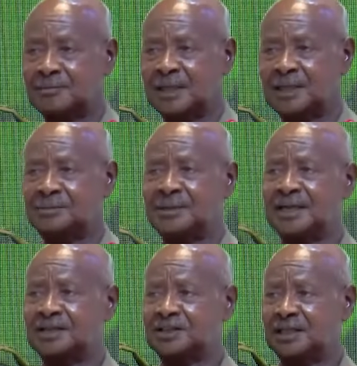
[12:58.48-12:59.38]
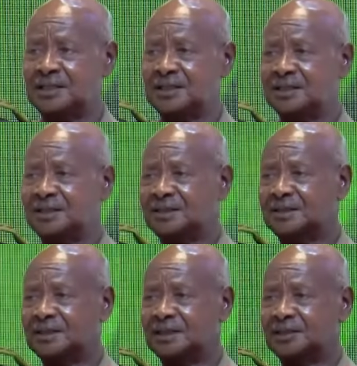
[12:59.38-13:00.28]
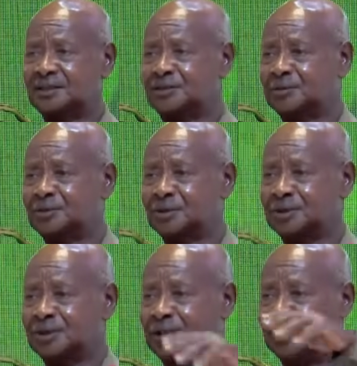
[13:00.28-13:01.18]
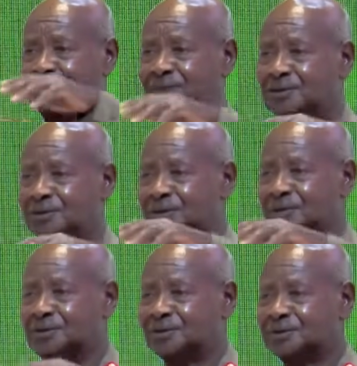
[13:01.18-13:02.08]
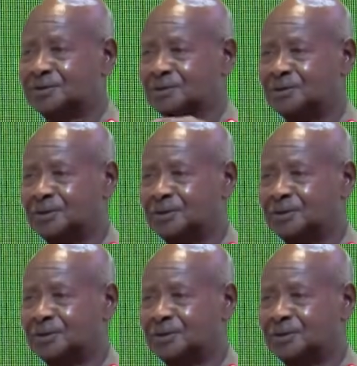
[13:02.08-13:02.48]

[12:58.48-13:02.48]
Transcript: and Vidanda Sari, and Kintu Musoki. We always go